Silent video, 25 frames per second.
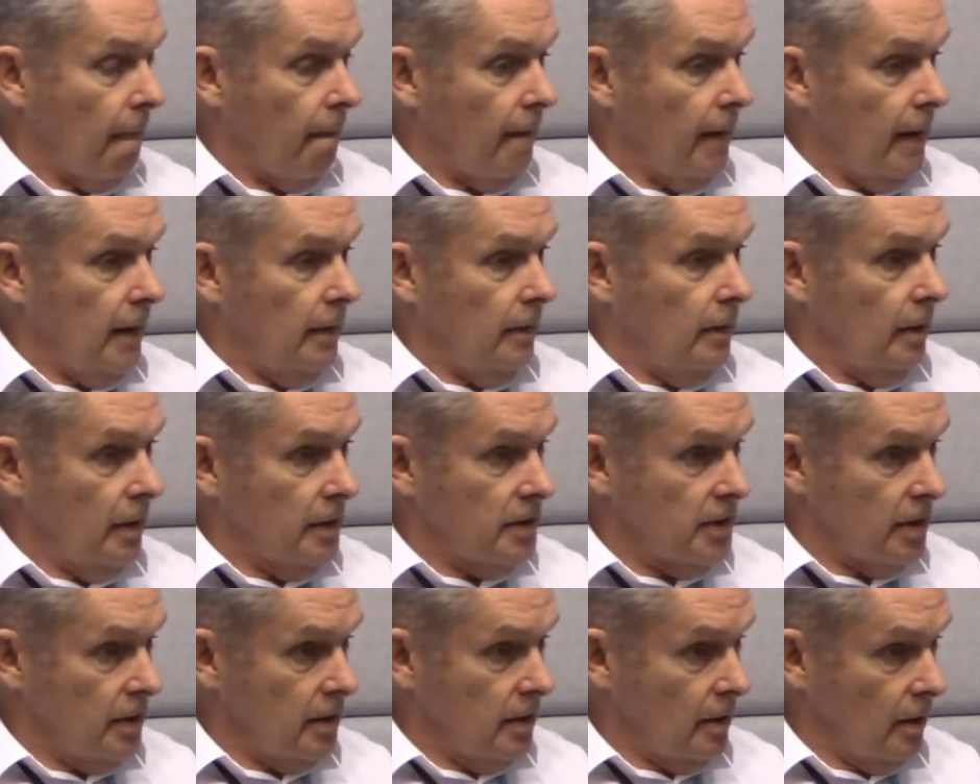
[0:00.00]
in
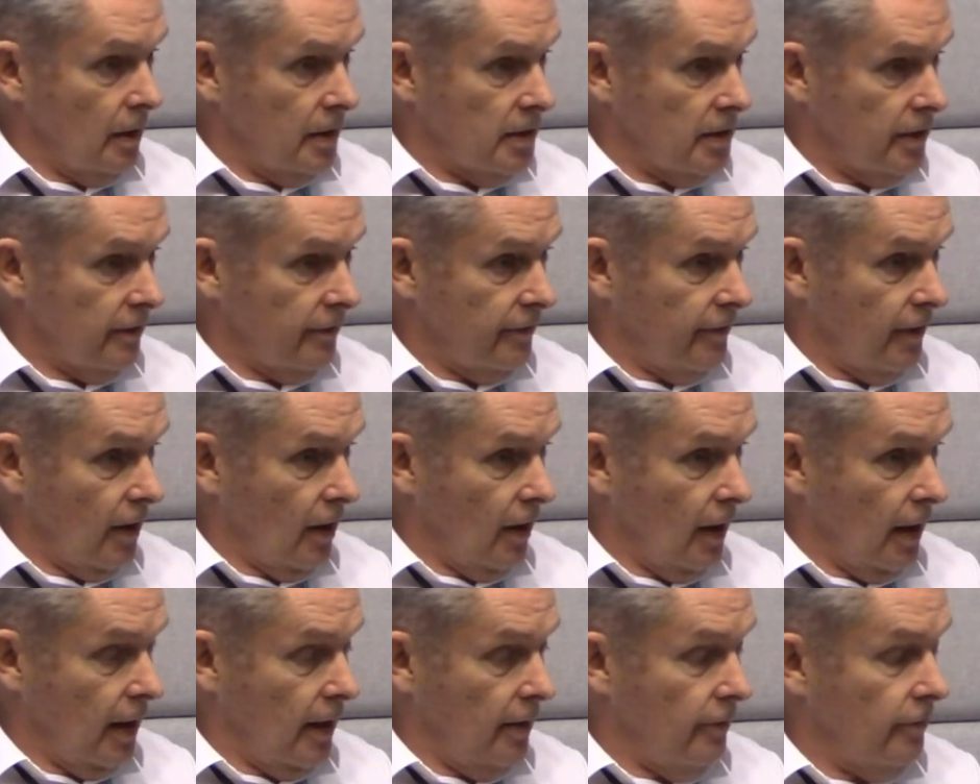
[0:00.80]

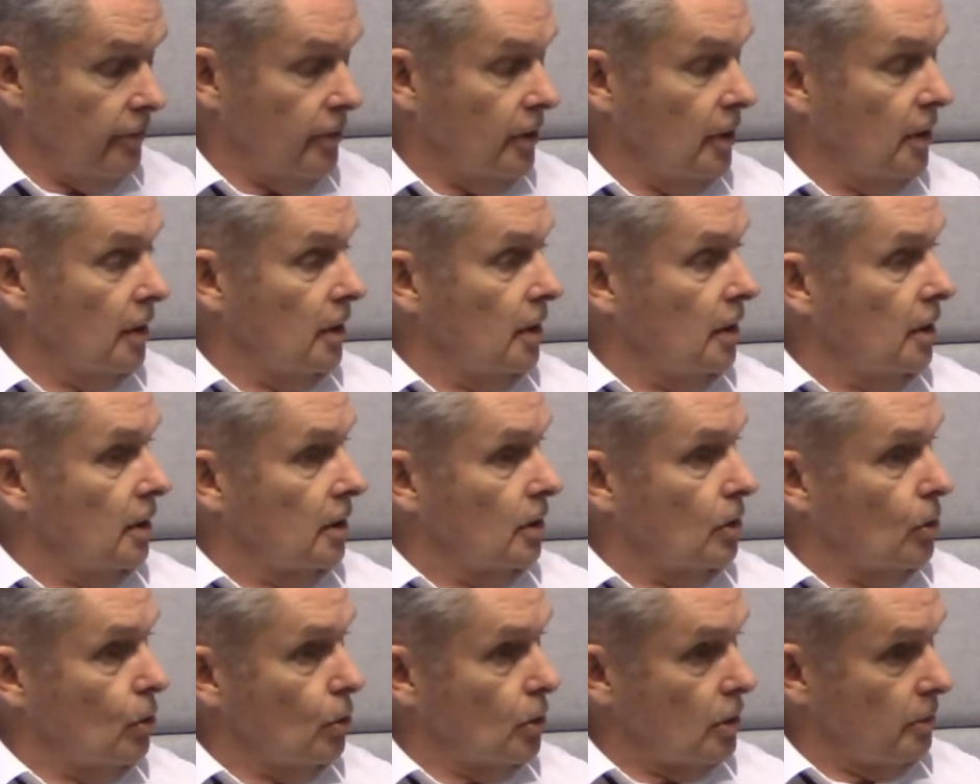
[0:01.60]
1995
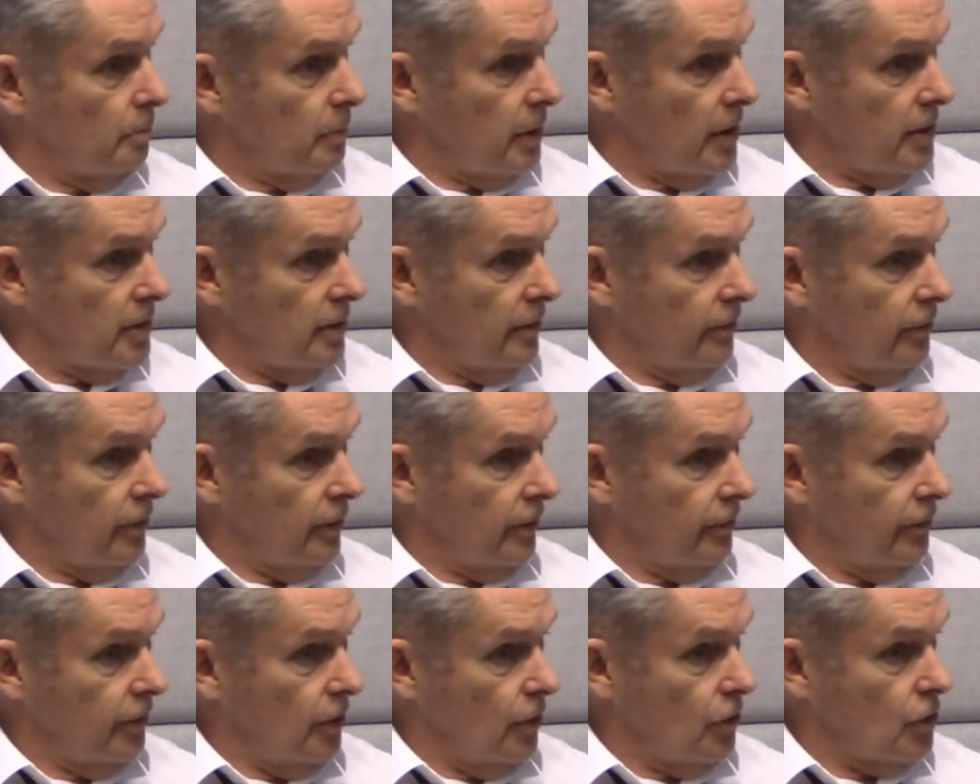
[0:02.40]
called Competing for the
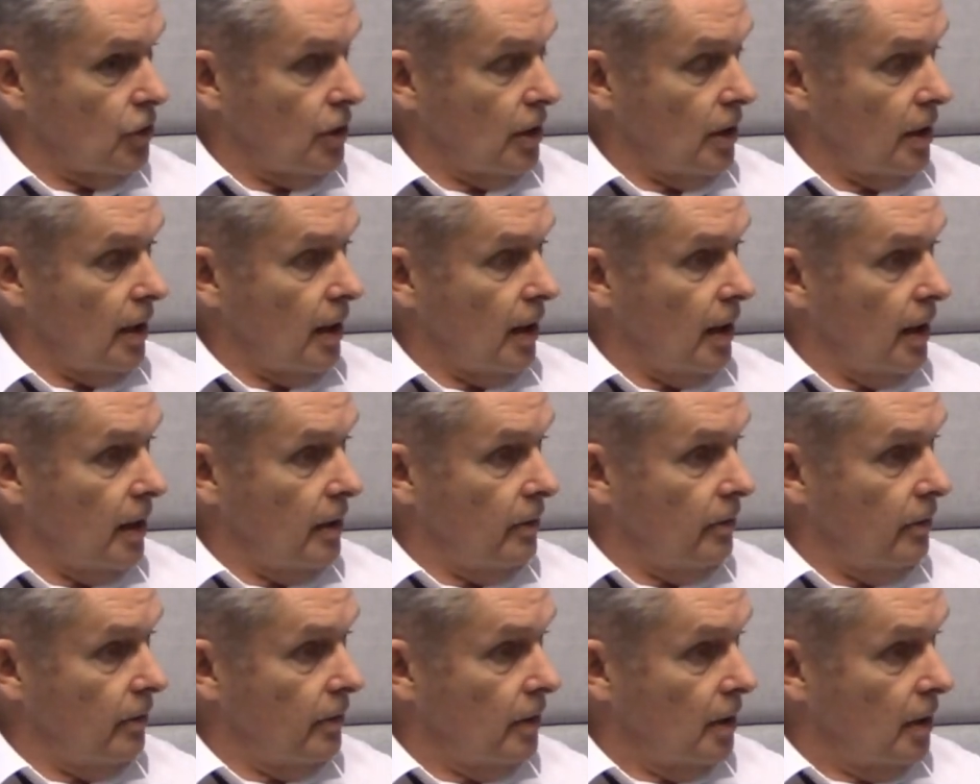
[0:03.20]
Future,
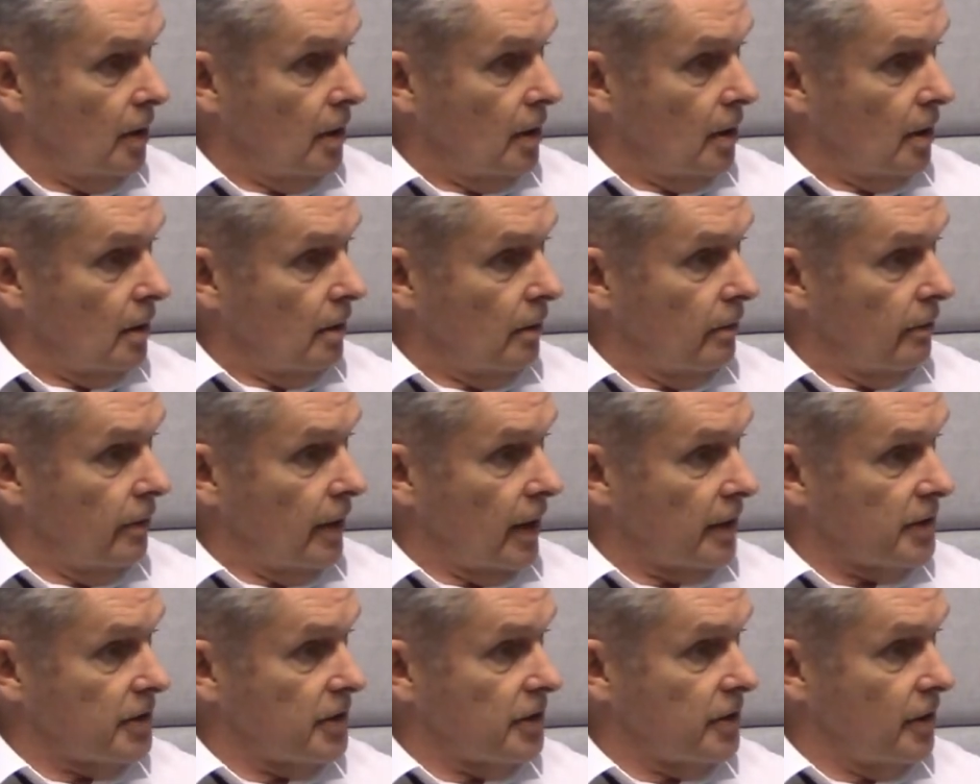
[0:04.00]
and
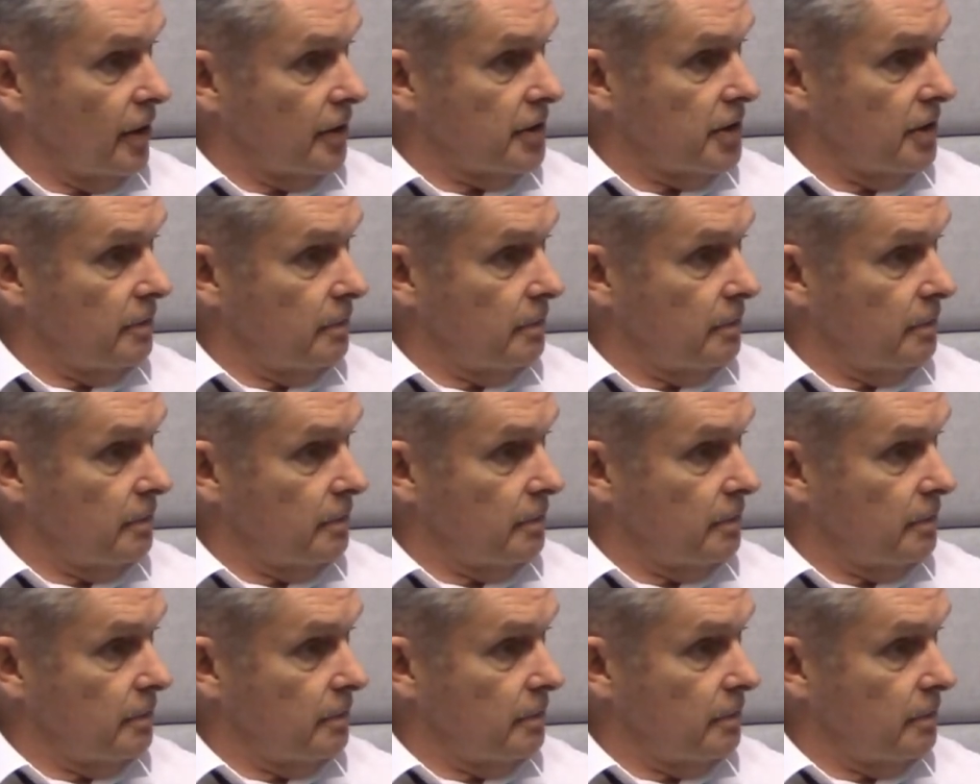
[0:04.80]
that started